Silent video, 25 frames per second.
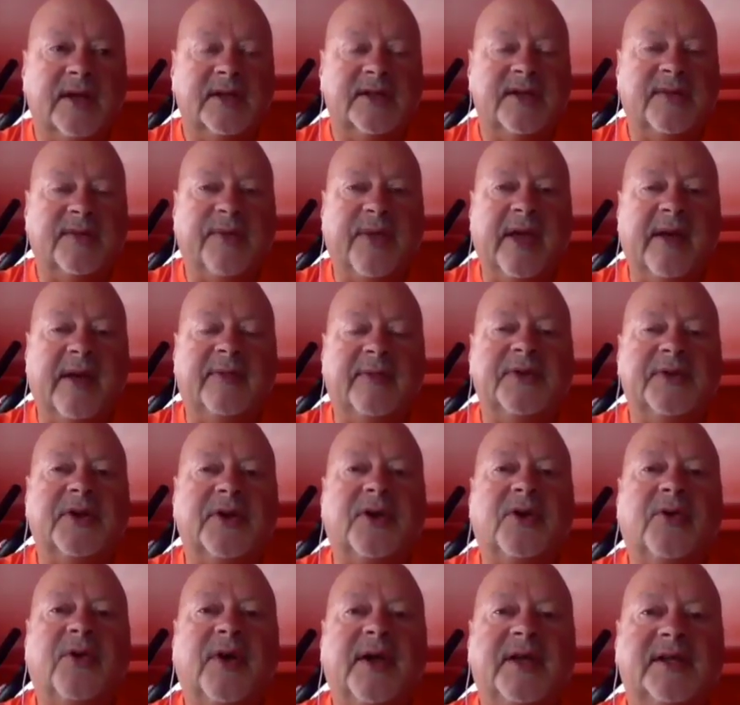to be able to
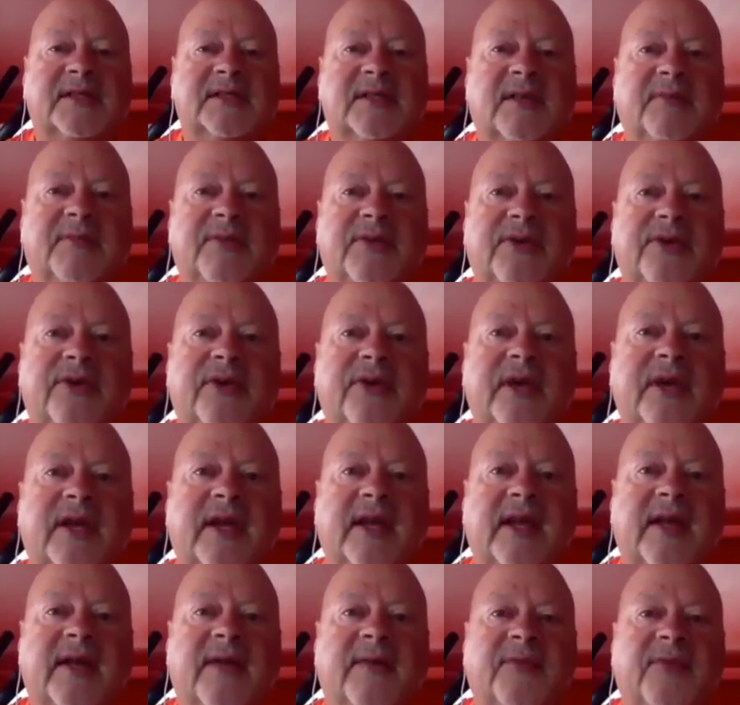create some
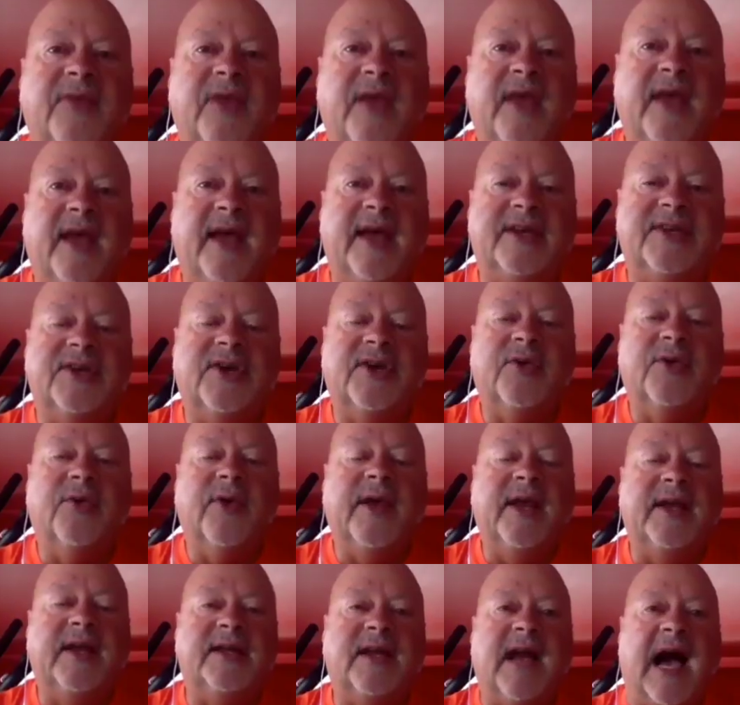unity and to
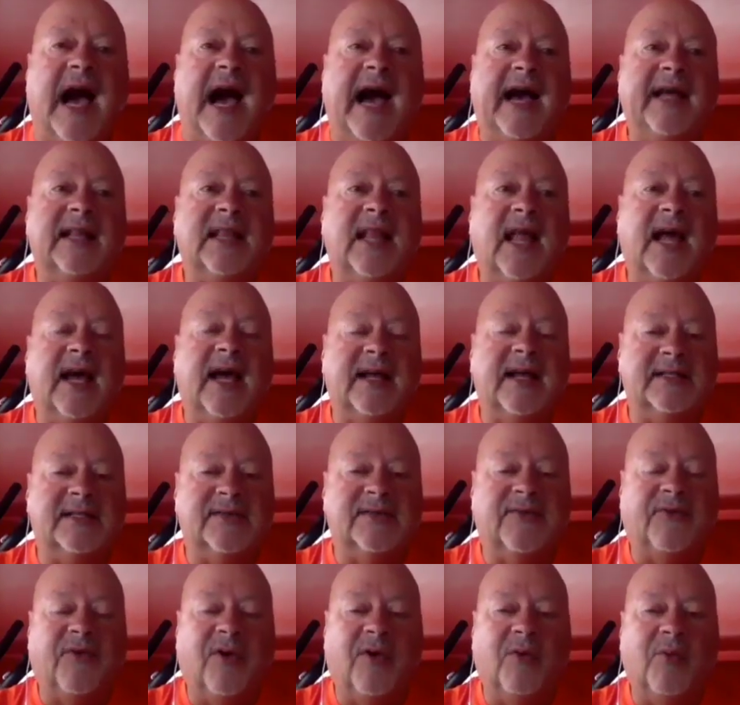create guidelines
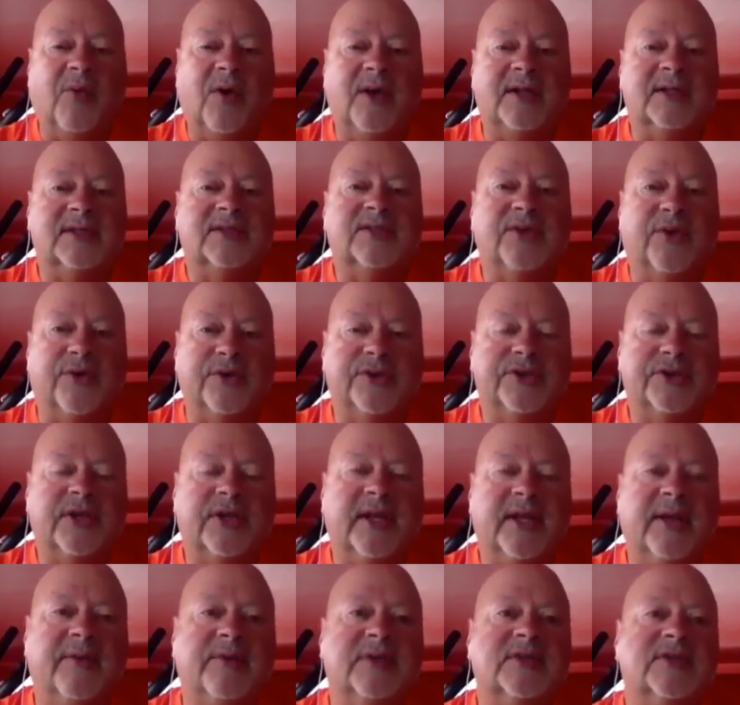for what
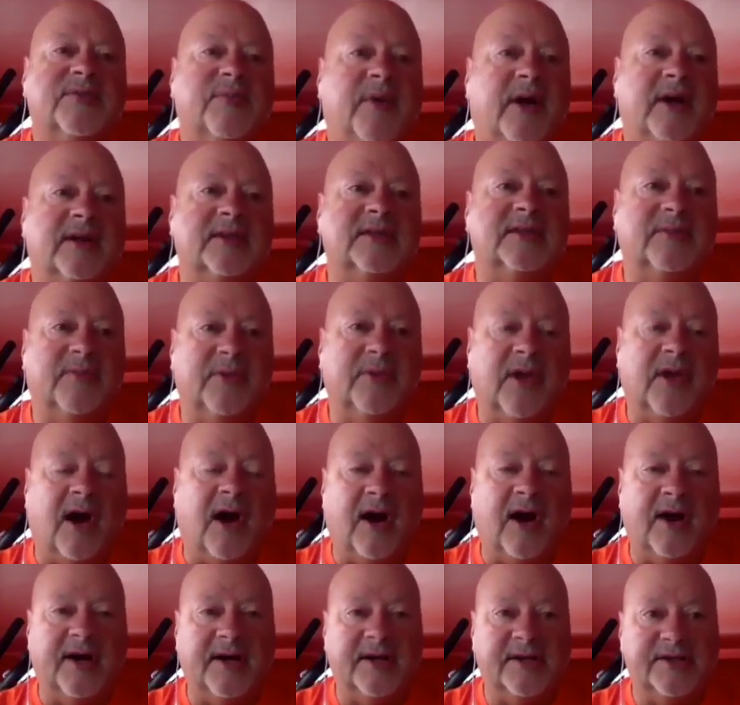socially responsible
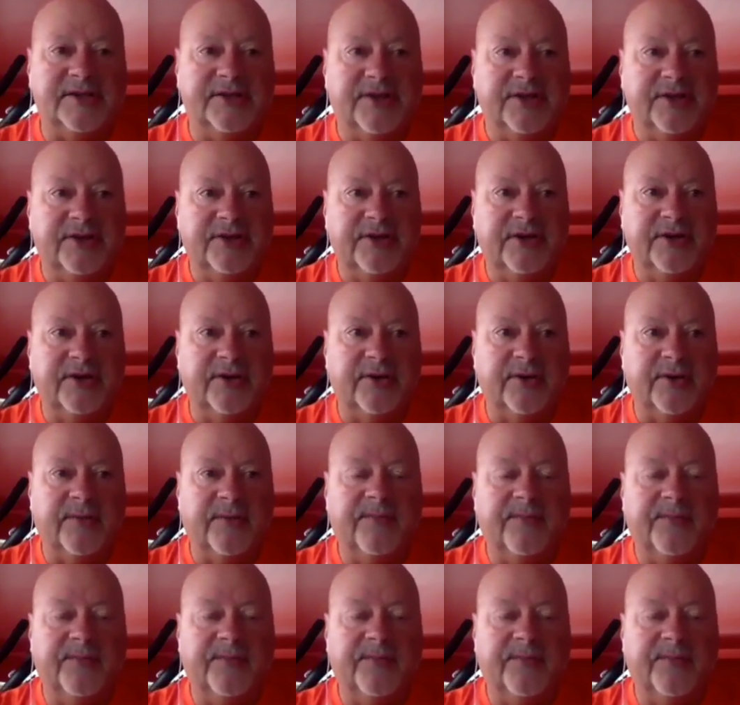artists should do.